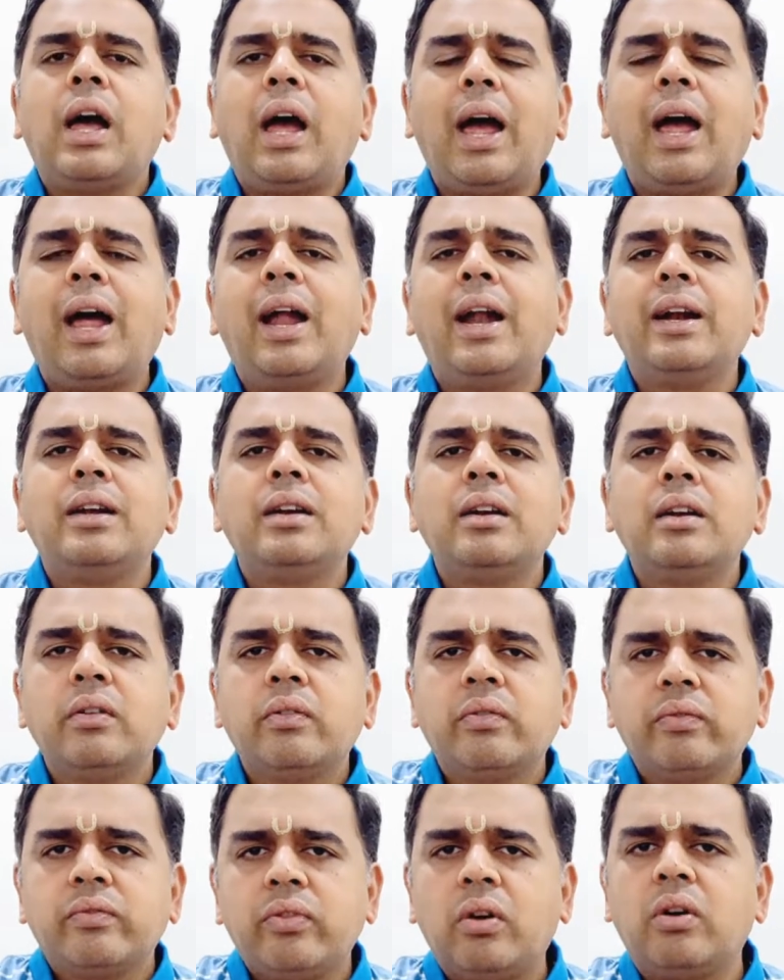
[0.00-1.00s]
and
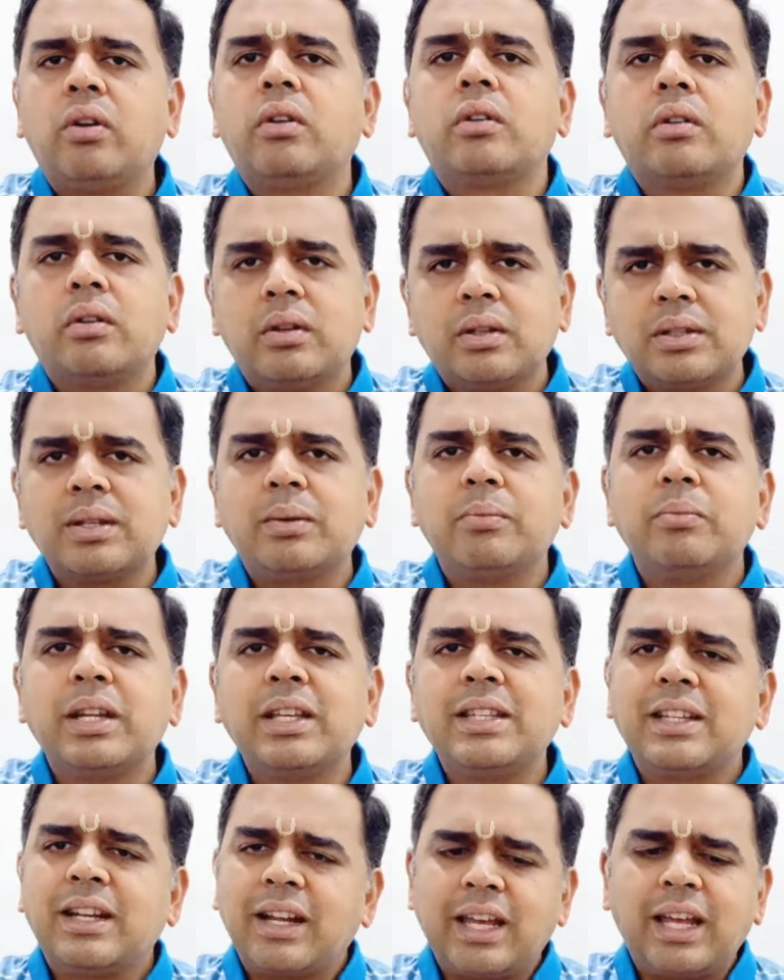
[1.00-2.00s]
for some
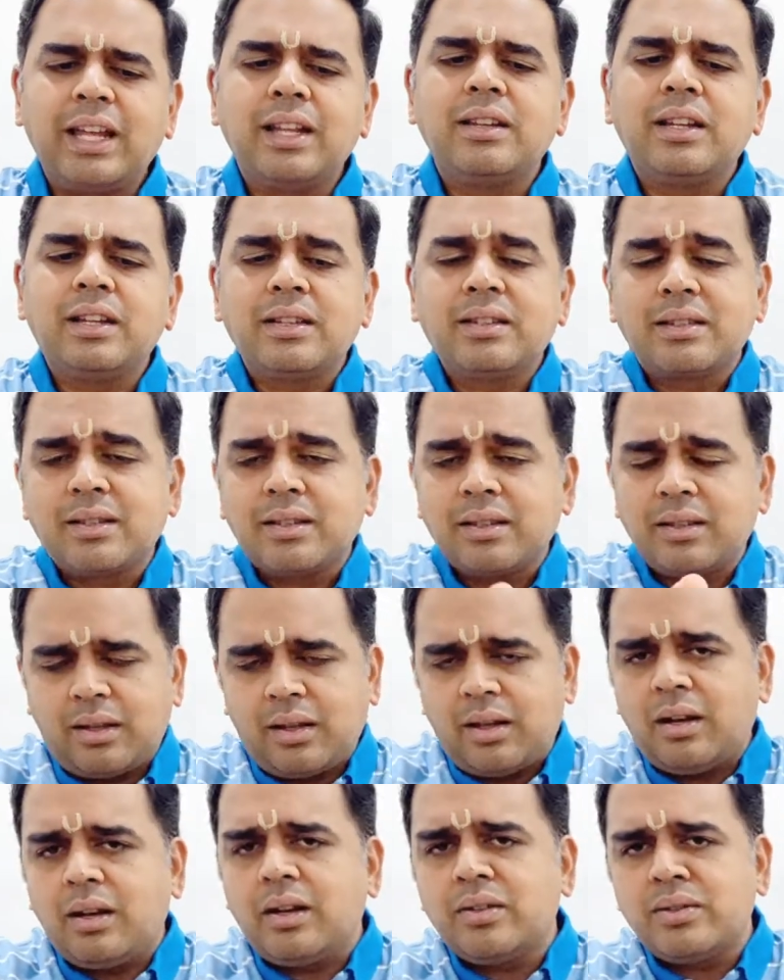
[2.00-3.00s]
reason, again there is
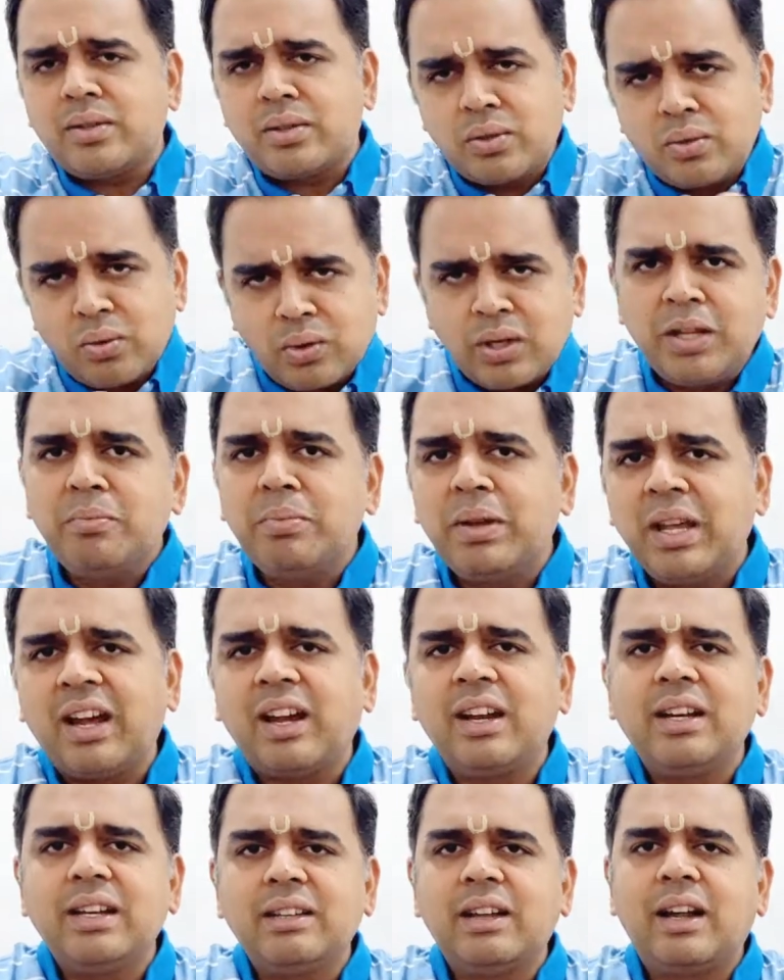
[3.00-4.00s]
a story
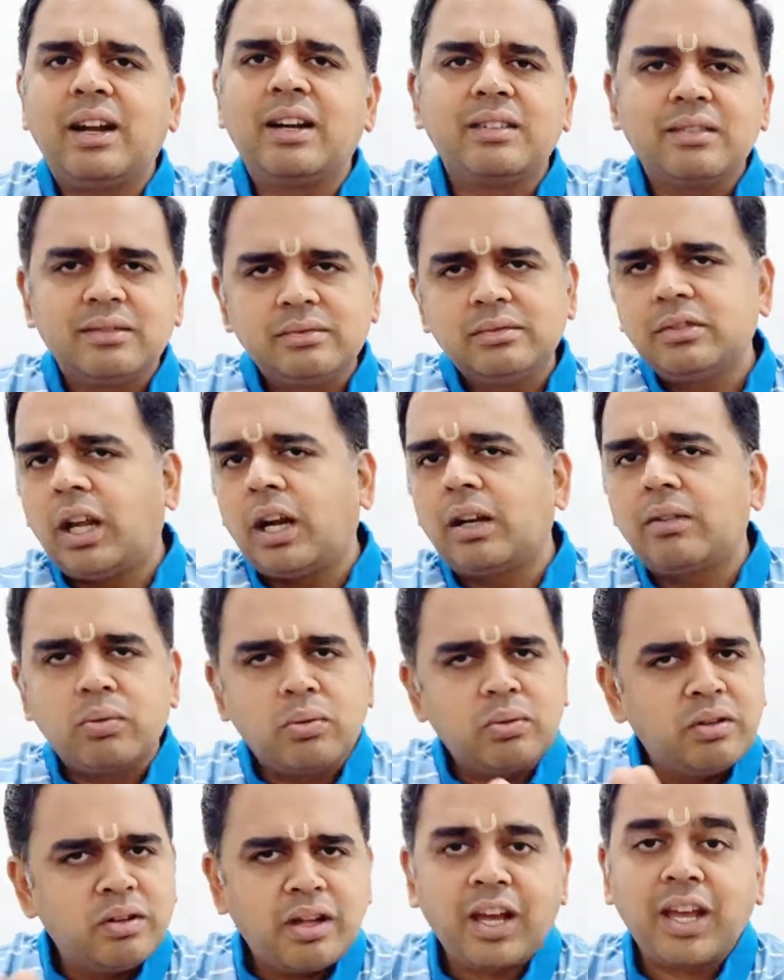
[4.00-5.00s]
behind that that
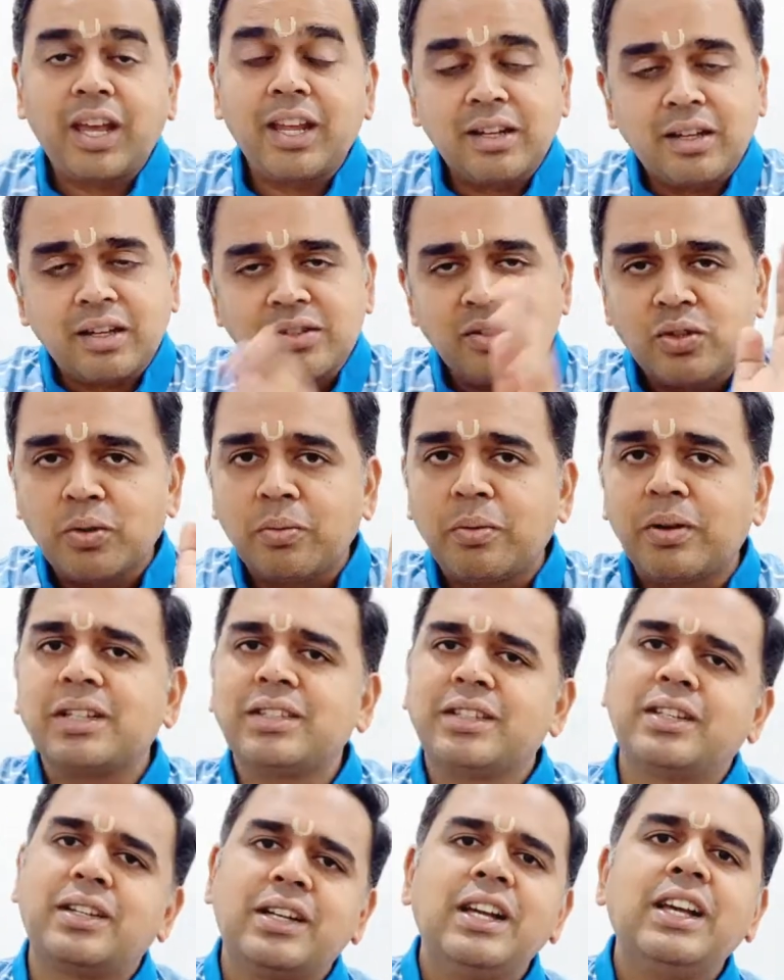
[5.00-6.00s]
would again consume
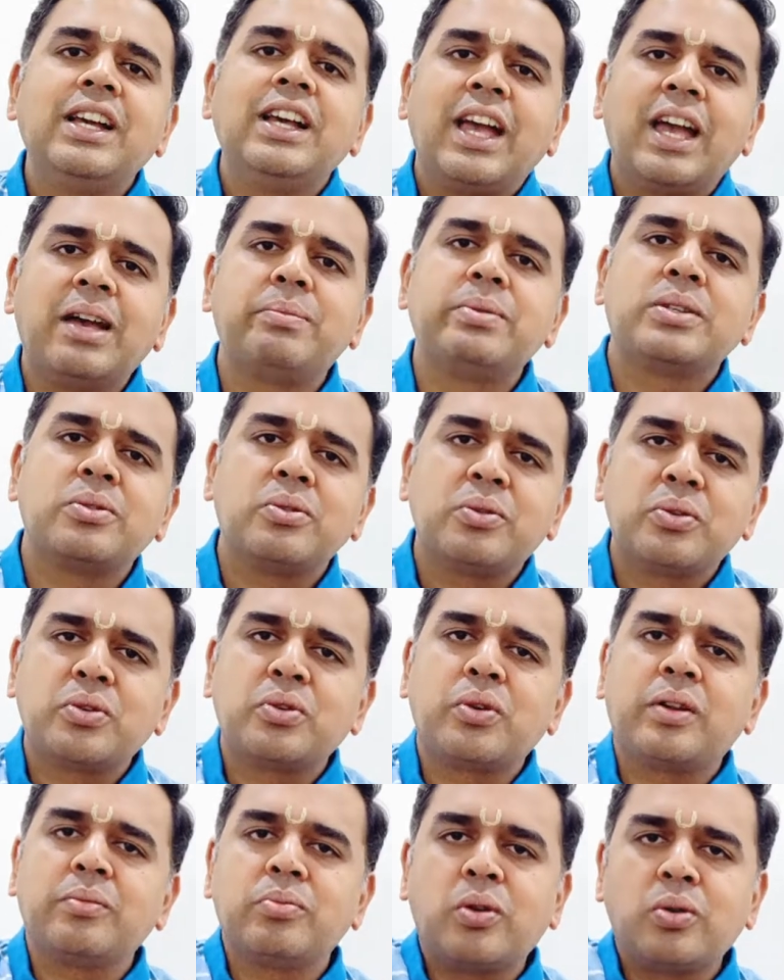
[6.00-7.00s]
another episode,
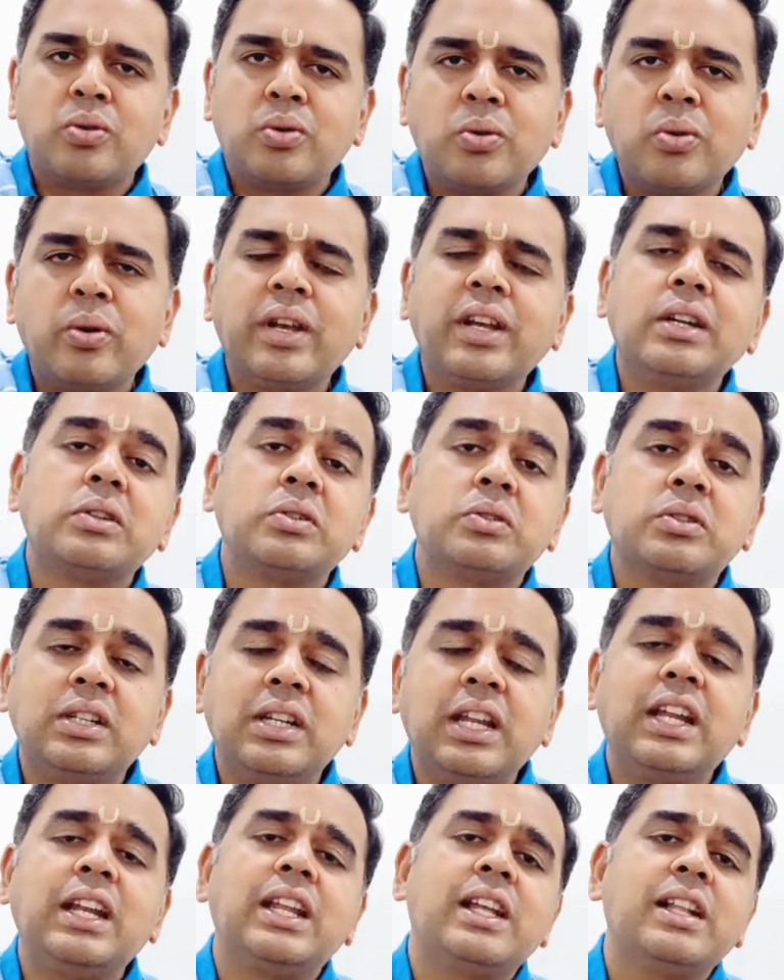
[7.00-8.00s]
so I am not going into the
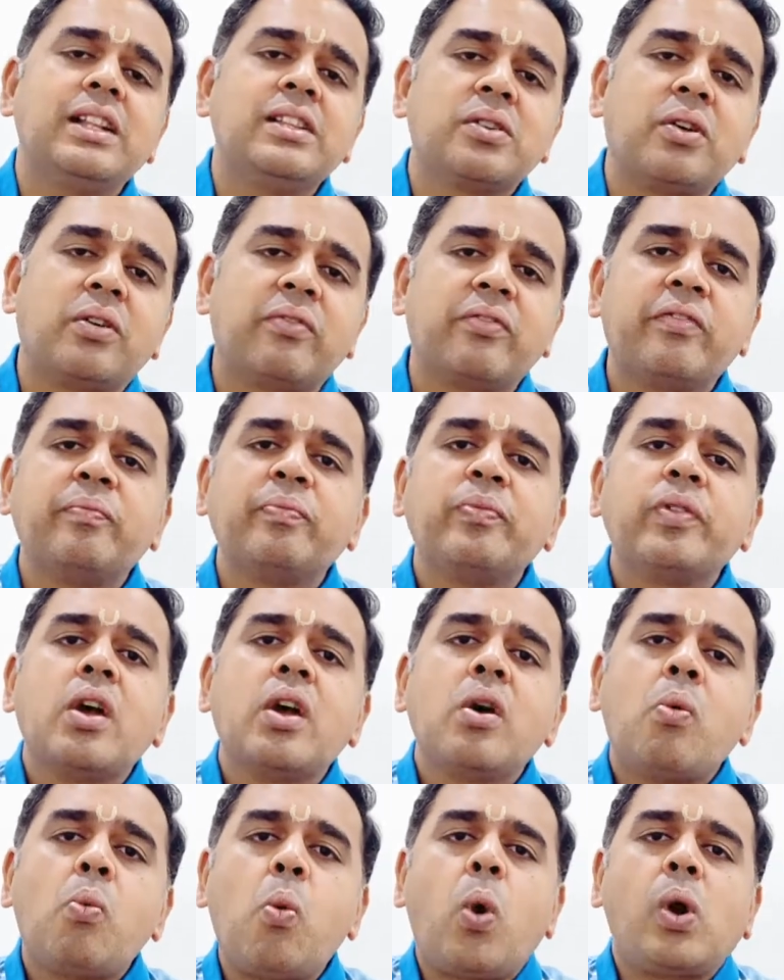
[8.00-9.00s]
details of
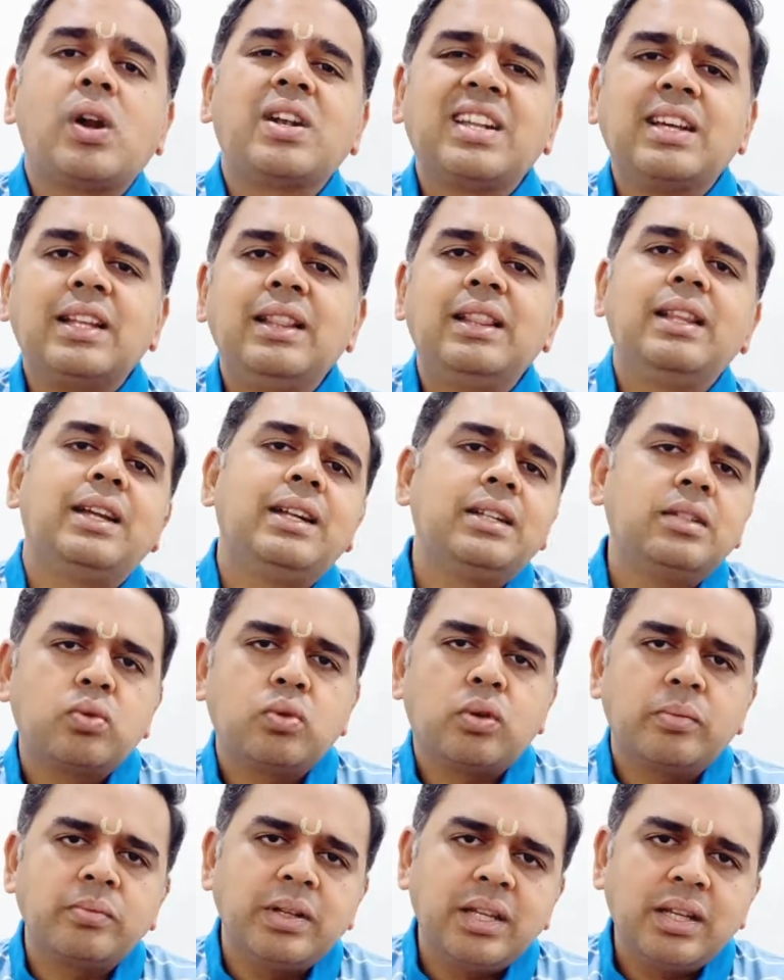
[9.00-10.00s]
what led
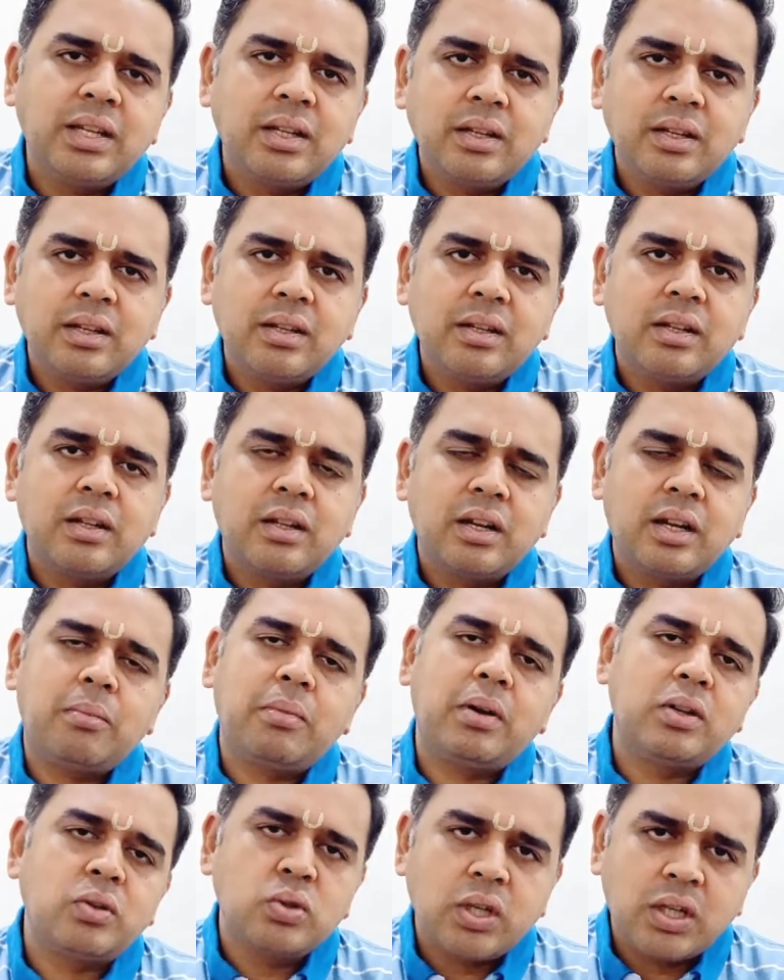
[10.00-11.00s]
Swami
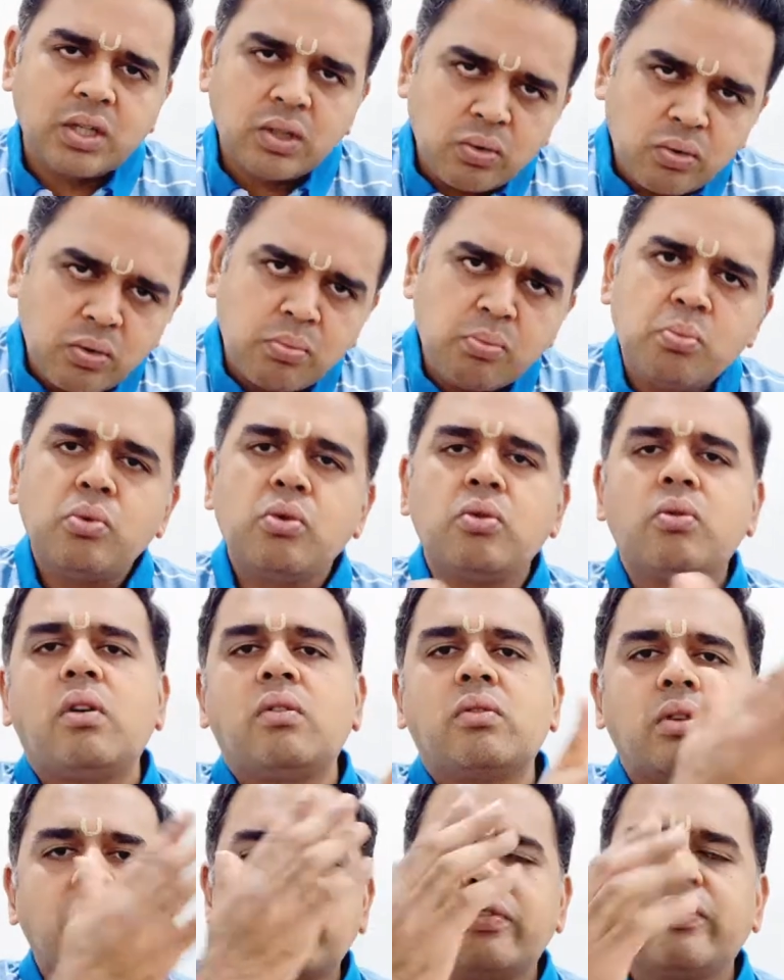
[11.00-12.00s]
Ramanuja to move
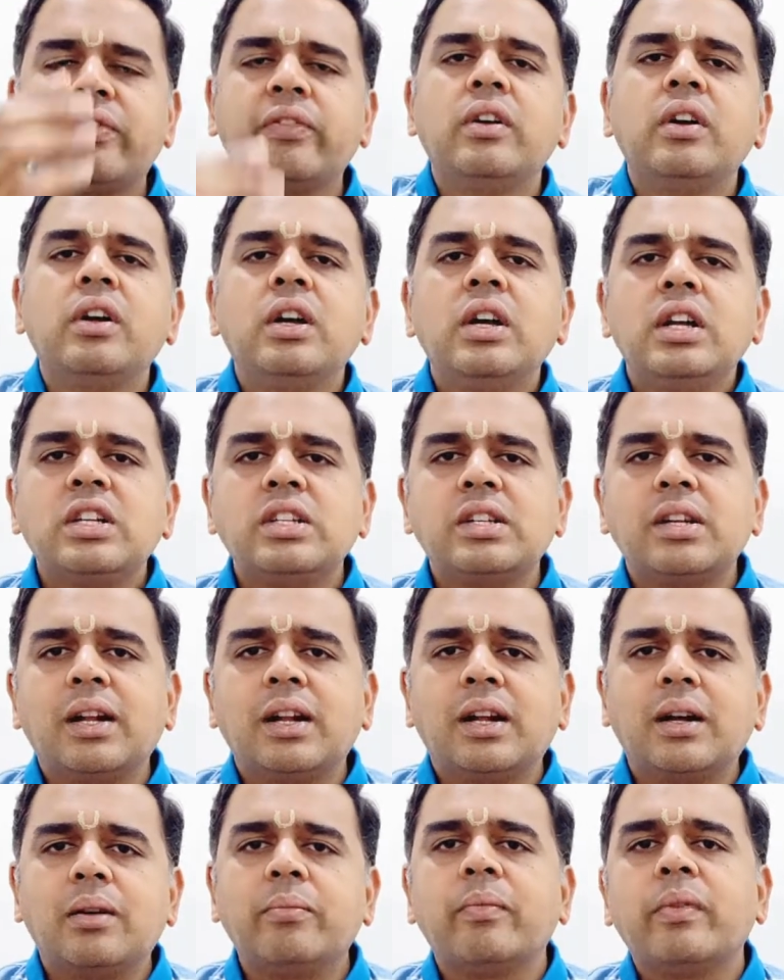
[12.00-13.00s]
out of
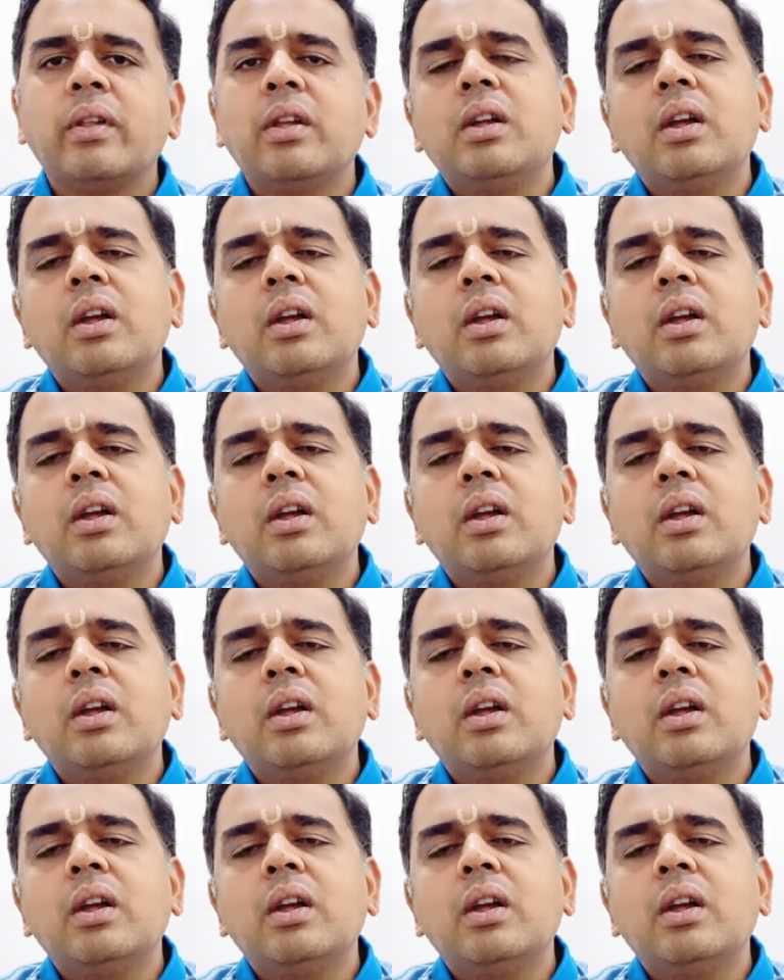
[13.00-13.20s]
Srirangam.